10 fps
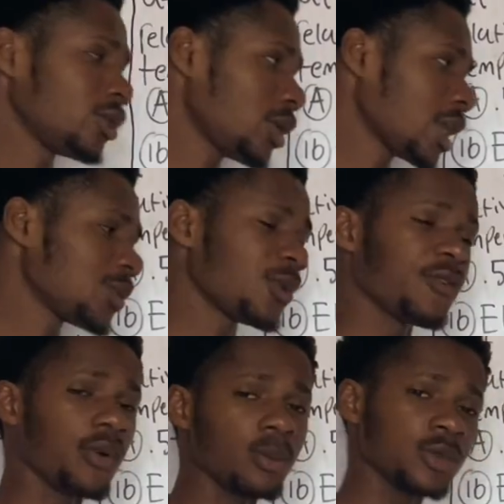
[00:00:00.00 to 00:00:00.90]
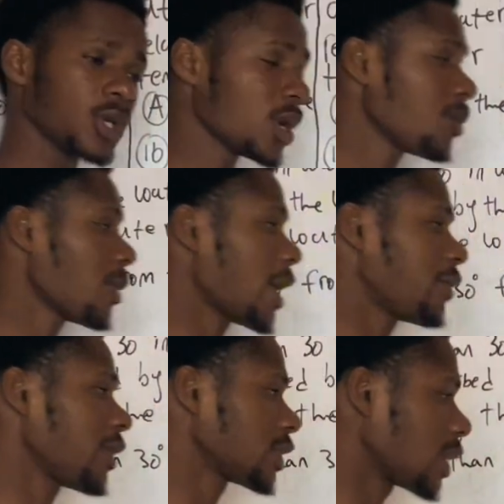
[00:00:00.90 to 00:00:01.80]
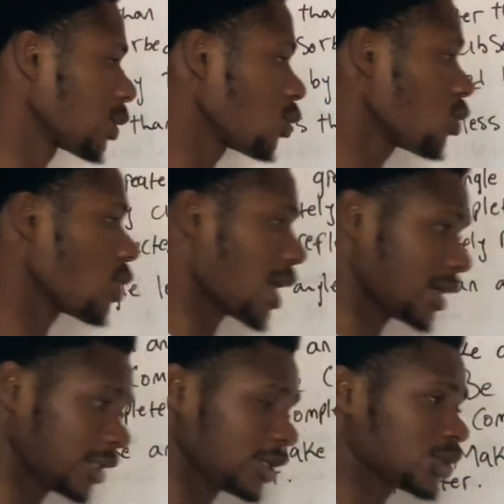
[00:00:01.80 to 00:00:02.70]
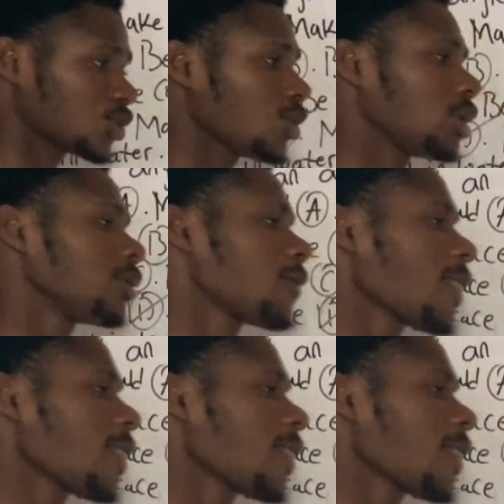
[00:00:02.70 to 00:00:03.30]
the other is being formed by a rectangle and a square.